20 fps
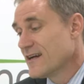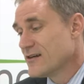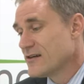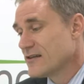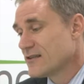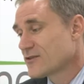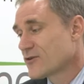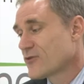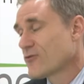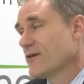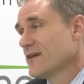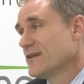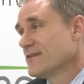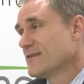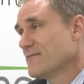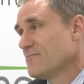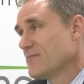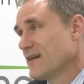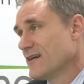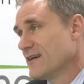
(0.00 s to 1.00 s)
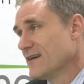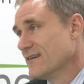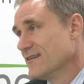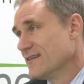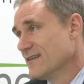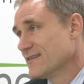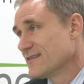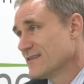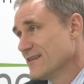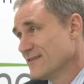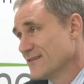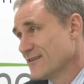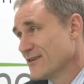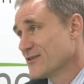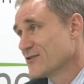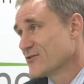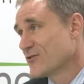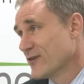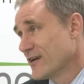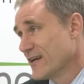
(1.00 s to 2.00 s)
there is great debate in this
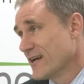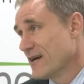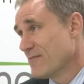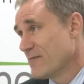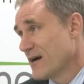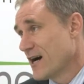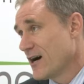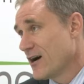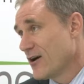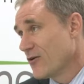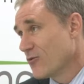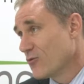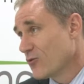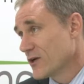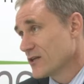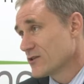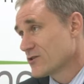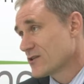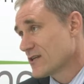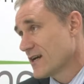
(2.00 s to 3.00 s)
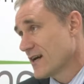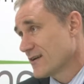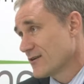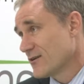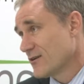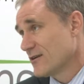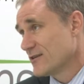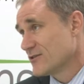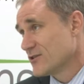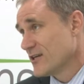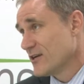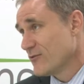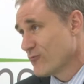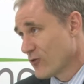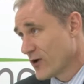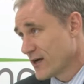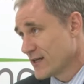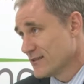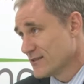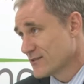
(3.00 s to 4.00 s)
industry about which technology
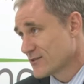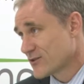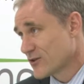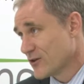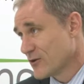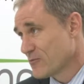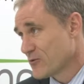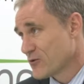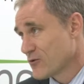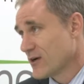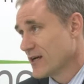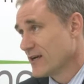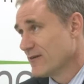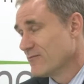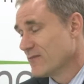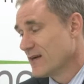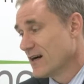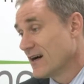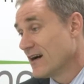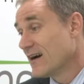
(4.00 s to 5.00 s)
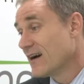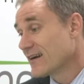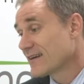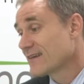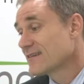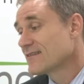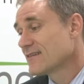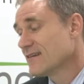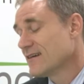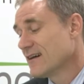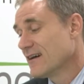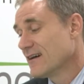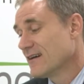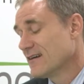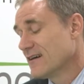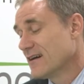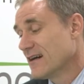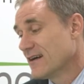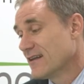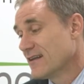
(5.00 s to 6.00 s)
reigns supreme. The
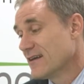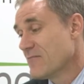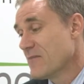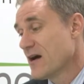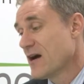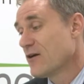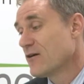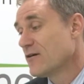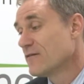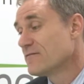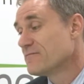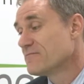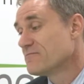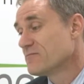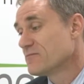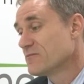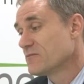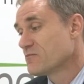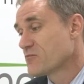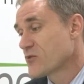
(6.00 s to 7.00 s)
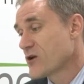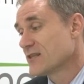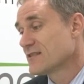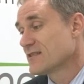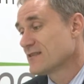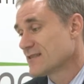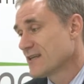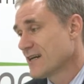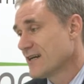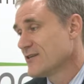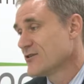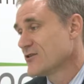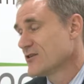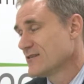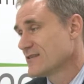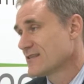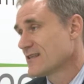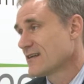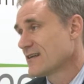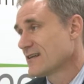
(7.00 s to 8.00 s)
amount of
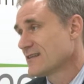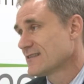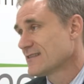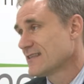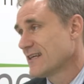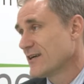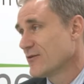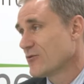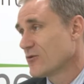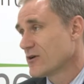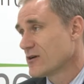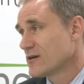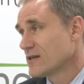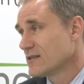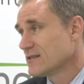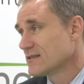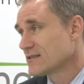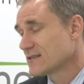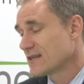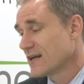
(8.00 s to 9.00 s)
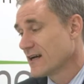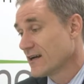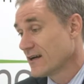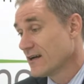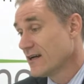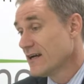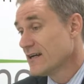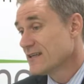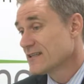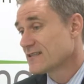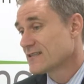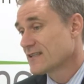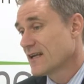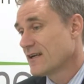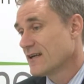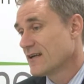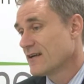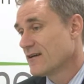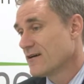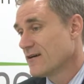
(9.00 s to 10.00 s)
presentations that I see where it's
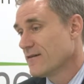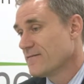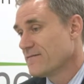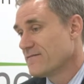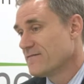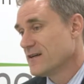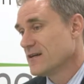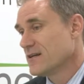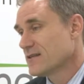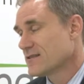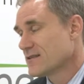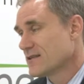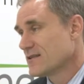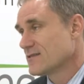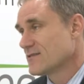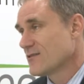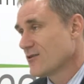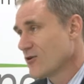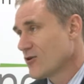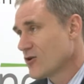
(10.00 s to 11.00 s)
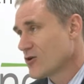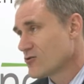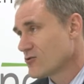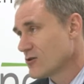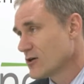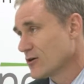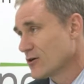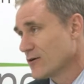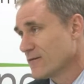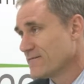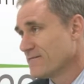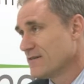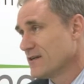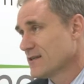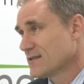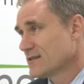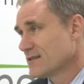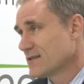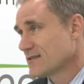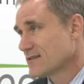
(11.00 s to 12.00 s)
cellular versus LoRa or
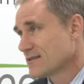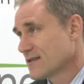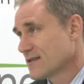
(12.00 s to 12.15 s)
versus